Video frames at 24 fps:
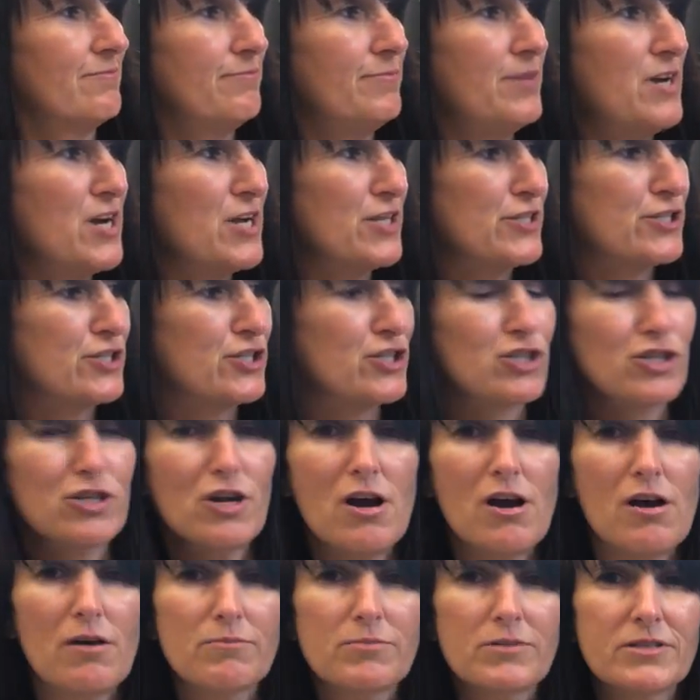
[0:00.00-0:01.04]
Bird
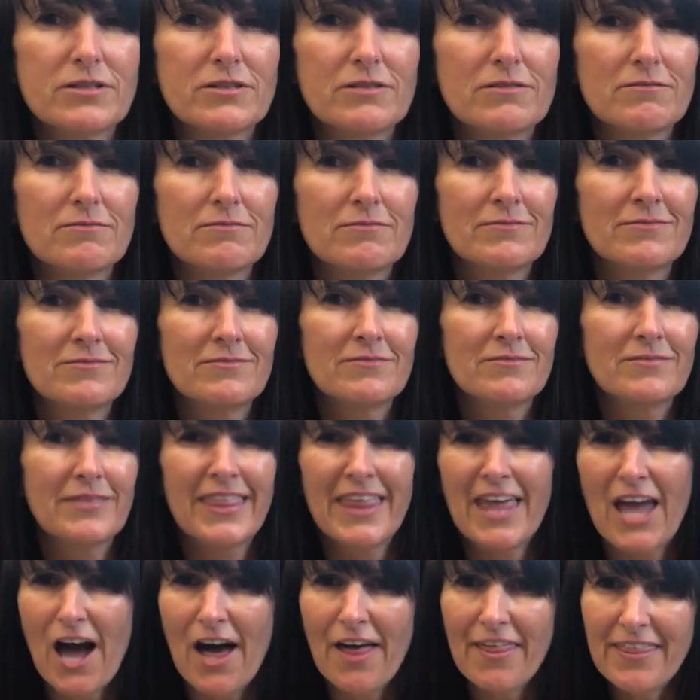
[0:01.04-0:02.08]
stopped.
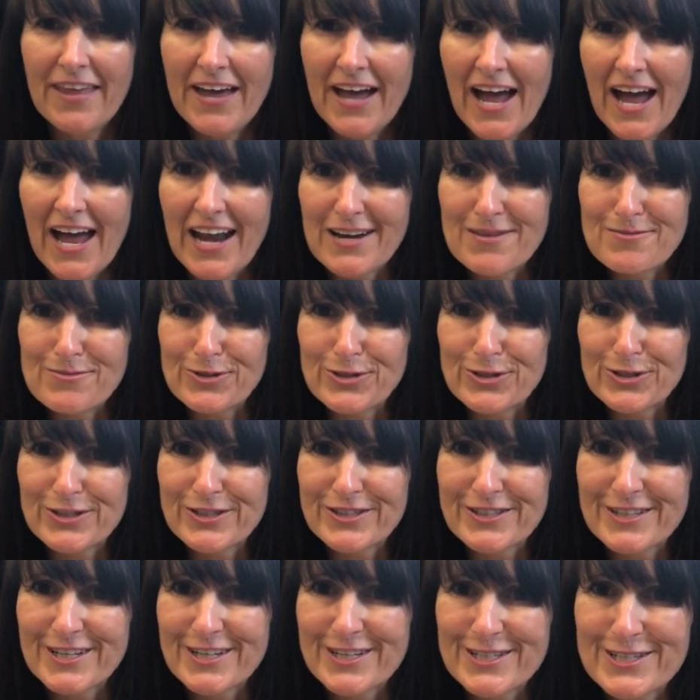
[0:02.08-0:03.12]
The other
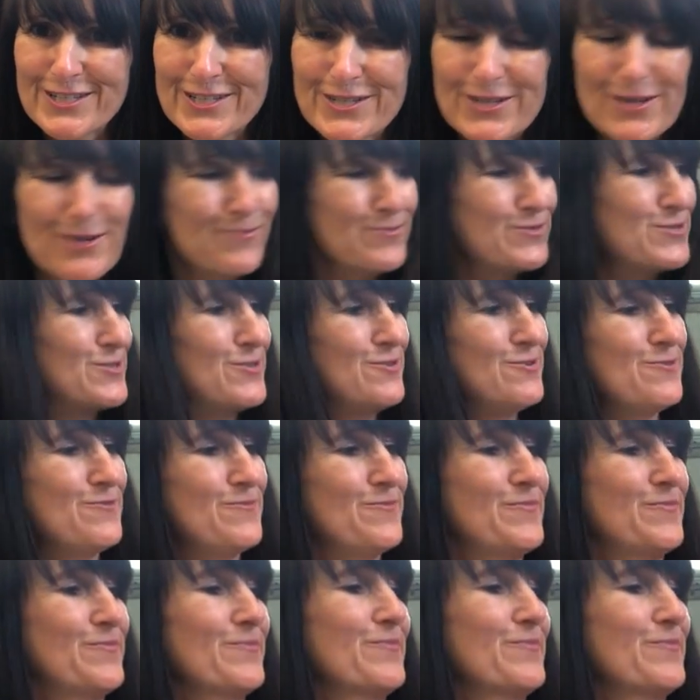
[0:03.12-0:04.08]
animals stopped too